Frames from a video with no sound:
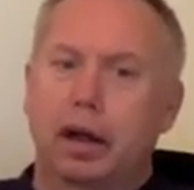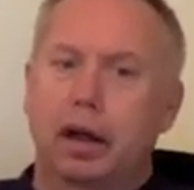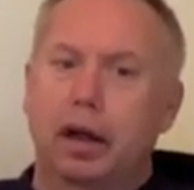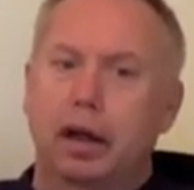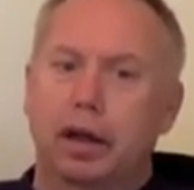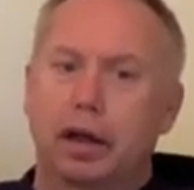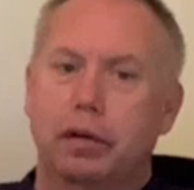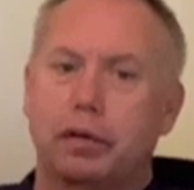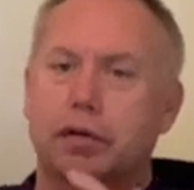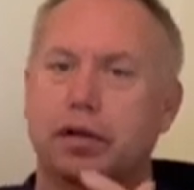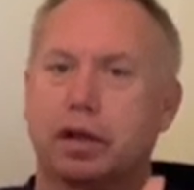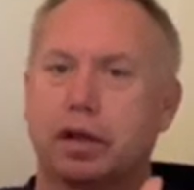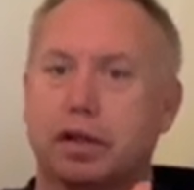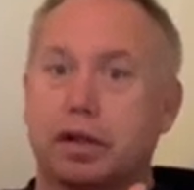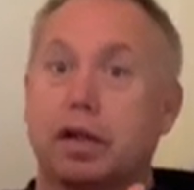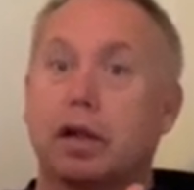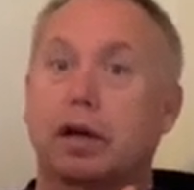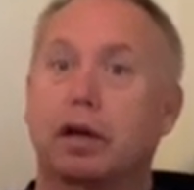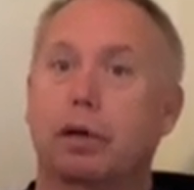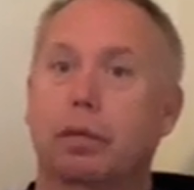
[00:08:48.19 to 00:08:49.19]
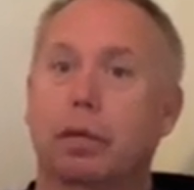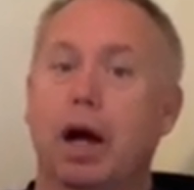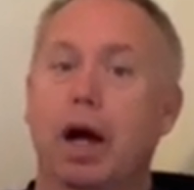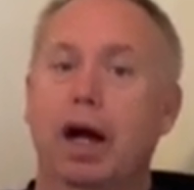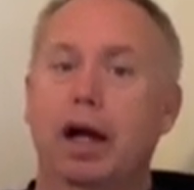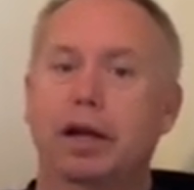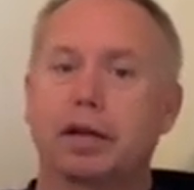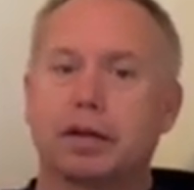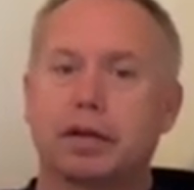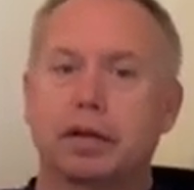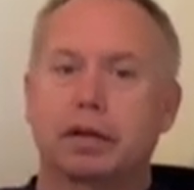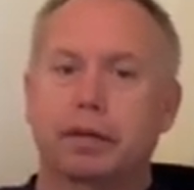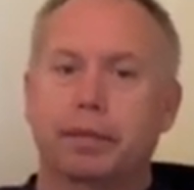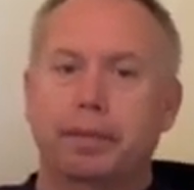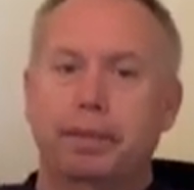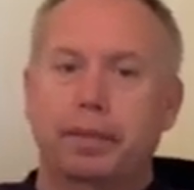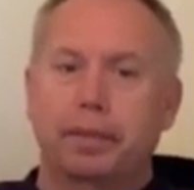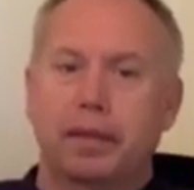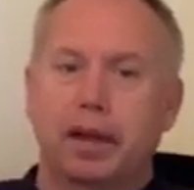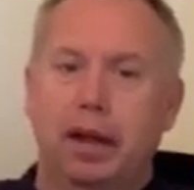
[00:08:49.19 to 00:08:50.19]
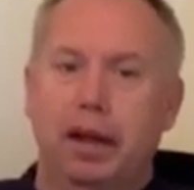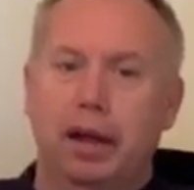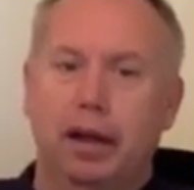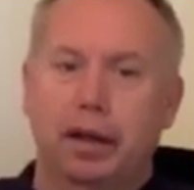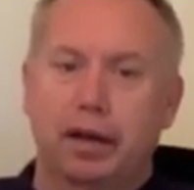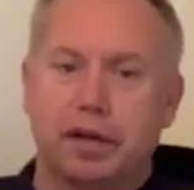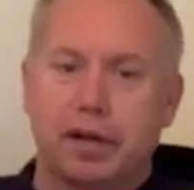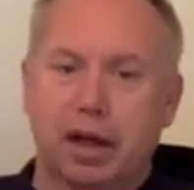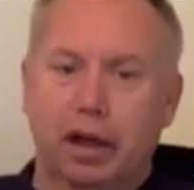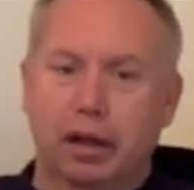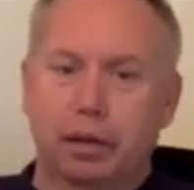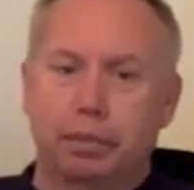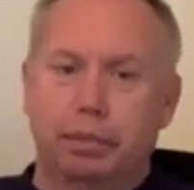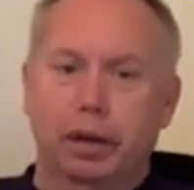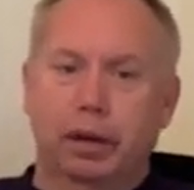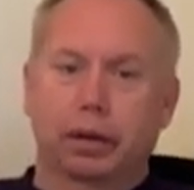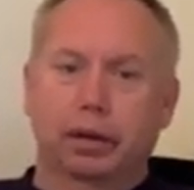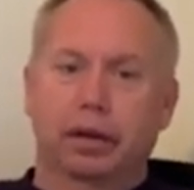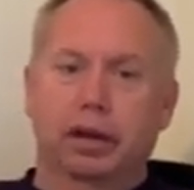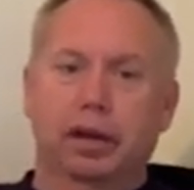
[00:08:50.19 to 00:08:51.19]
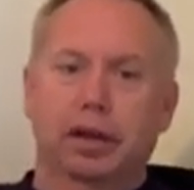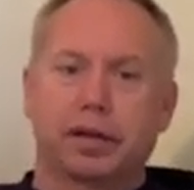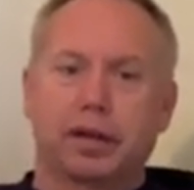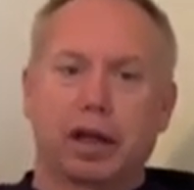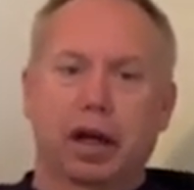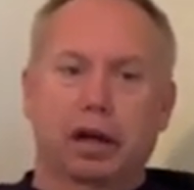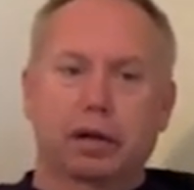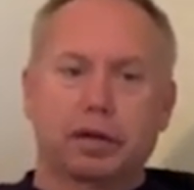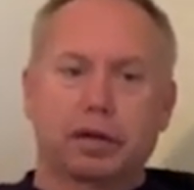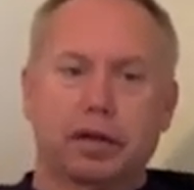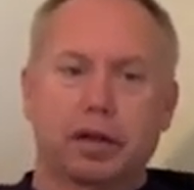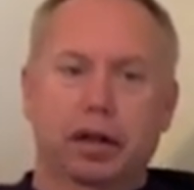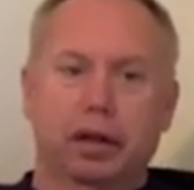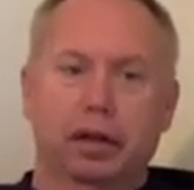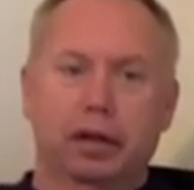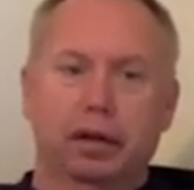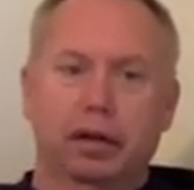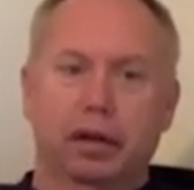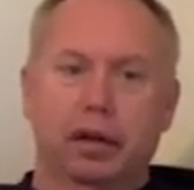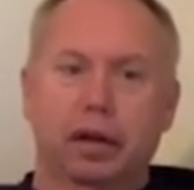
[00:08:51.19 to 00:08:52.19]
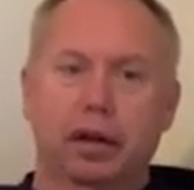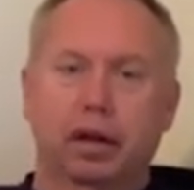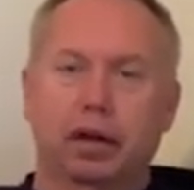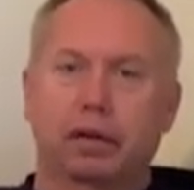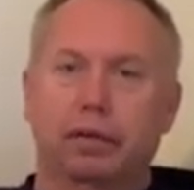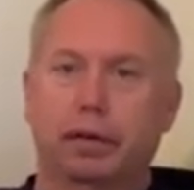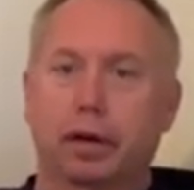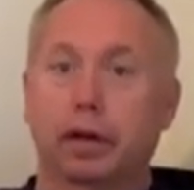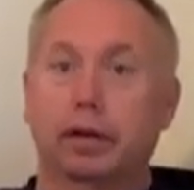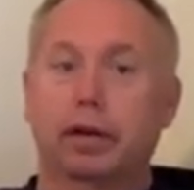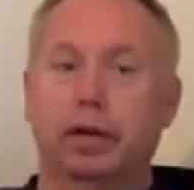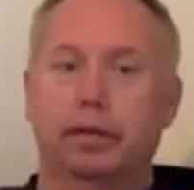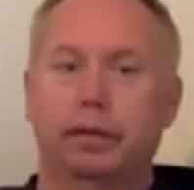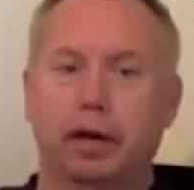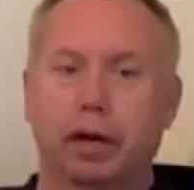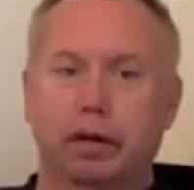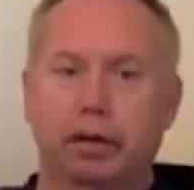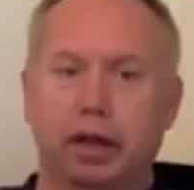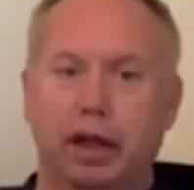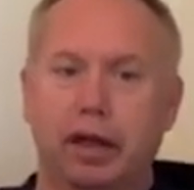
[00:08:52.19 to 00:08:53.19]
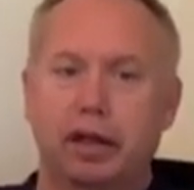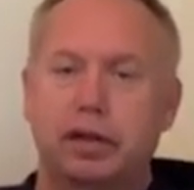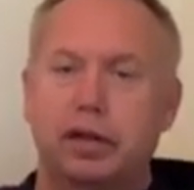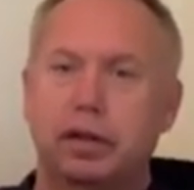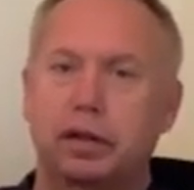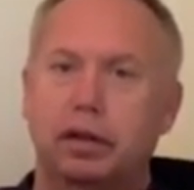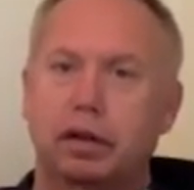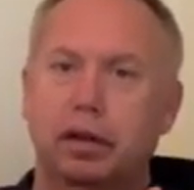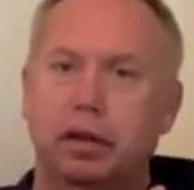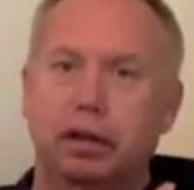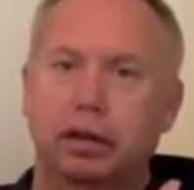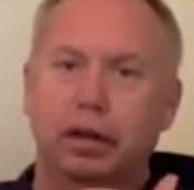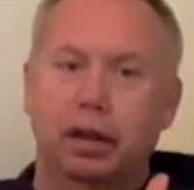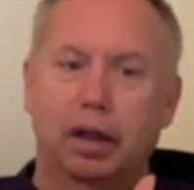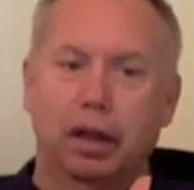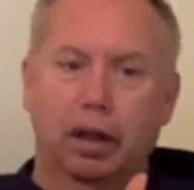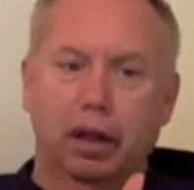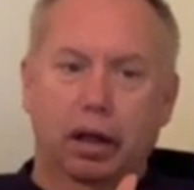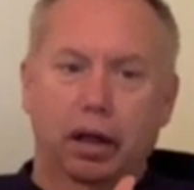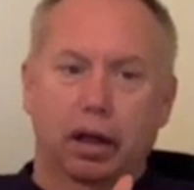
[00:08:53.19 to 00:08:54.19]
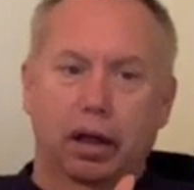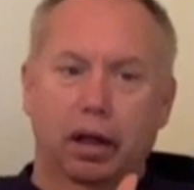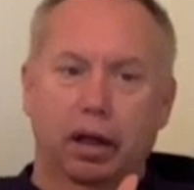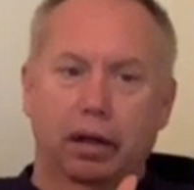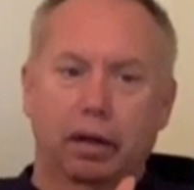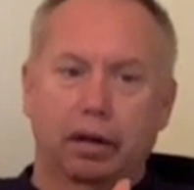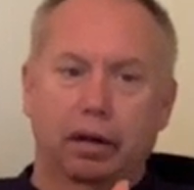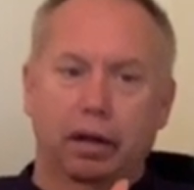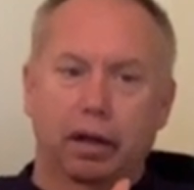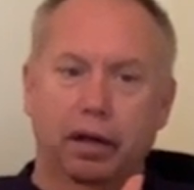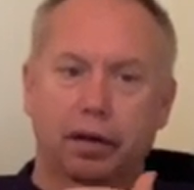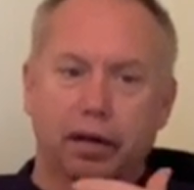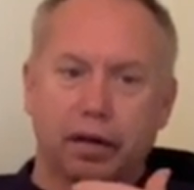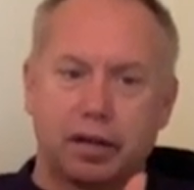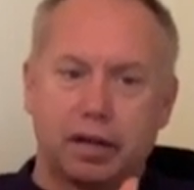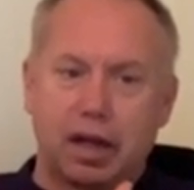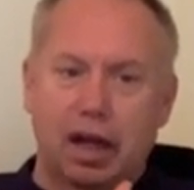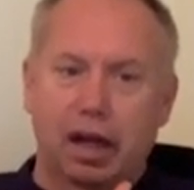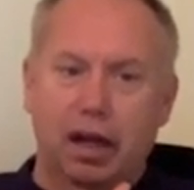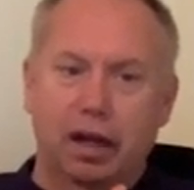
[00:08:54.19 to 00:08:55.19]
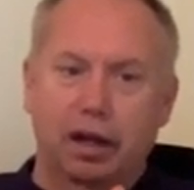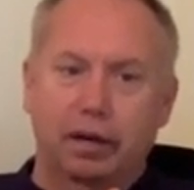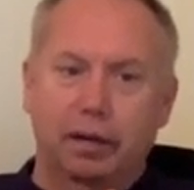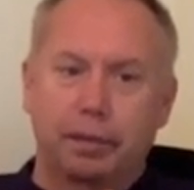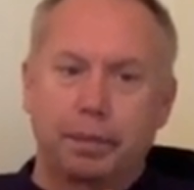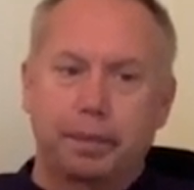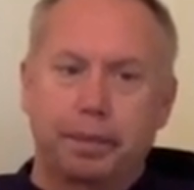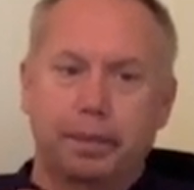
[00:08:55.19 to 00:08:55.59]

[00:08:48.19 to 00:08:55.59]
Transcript: He was considered wise. And the second built his house on a faulty foundation, on the sand.